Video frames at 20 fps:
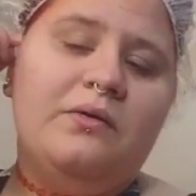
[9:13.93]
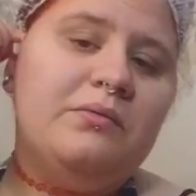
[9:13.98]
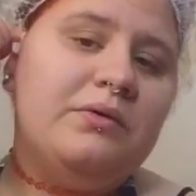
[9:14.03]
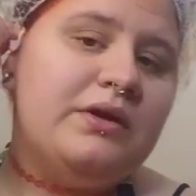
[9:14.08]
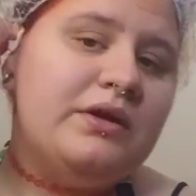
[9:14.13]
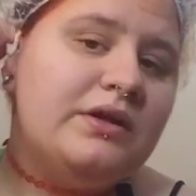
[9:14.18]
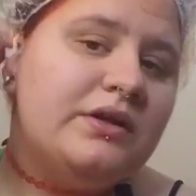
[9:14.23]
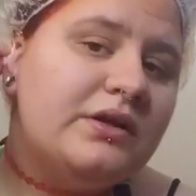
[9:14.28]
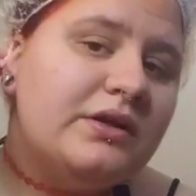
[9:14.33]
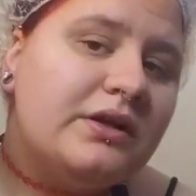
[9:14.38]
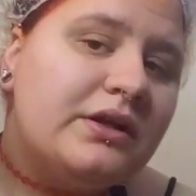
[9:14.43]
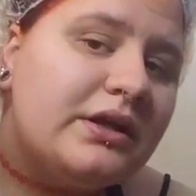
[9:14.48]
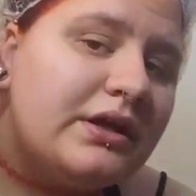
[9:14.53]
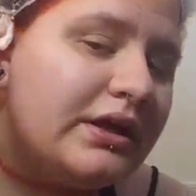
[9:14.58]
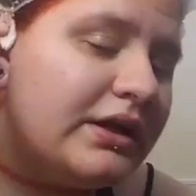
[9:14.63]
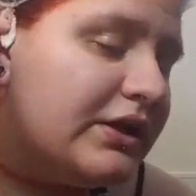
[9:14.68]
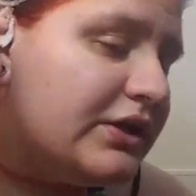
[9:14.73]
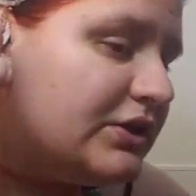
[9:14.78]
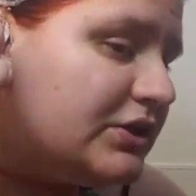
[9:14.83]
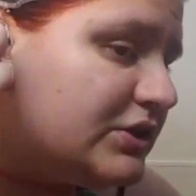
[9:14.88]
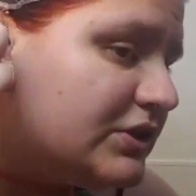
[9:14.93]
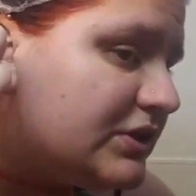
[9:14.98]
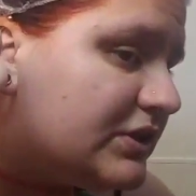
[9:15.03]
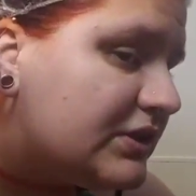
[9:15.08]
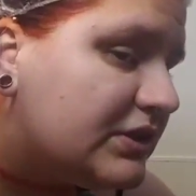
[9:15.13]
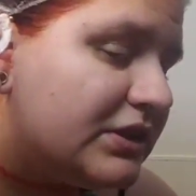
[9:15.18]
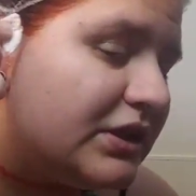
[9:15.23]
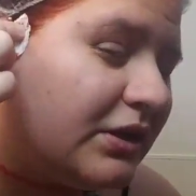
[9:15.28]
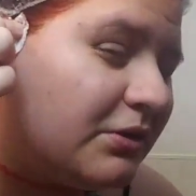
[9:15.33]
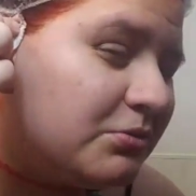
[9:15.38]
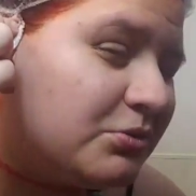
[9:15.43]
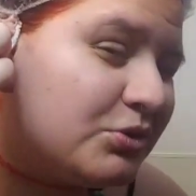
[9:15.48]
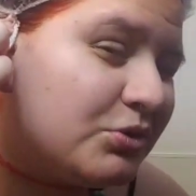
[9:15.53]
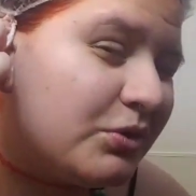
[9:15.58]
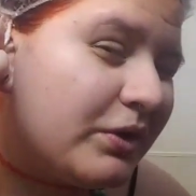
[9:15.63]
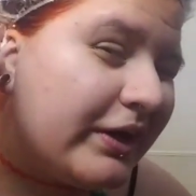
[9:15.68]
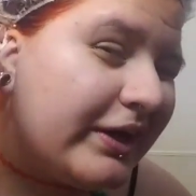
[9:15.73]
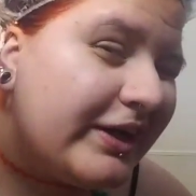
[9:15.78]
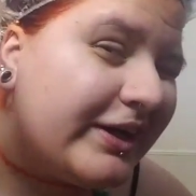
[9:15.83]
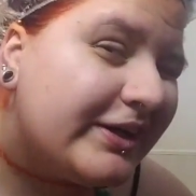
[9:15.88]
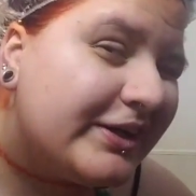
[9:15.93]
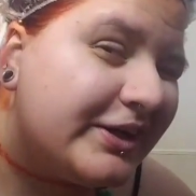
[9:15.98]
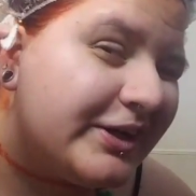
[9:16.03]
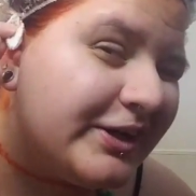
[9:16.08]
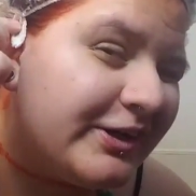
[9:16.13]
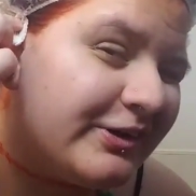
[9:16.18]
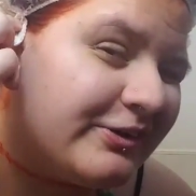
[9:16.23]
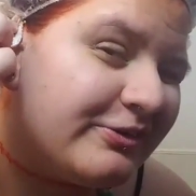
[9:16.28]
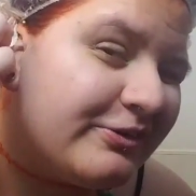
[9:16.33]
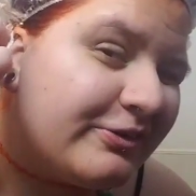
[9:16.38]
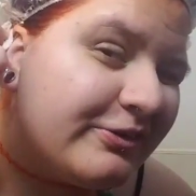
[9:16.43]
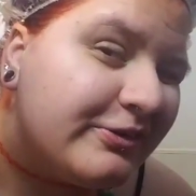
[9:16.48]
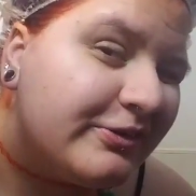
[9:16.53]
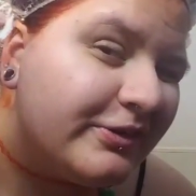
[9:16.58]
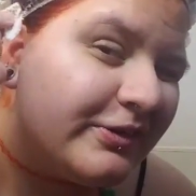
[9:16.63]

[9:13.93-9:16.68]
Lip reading: I mean, look at that. It just comes right on off.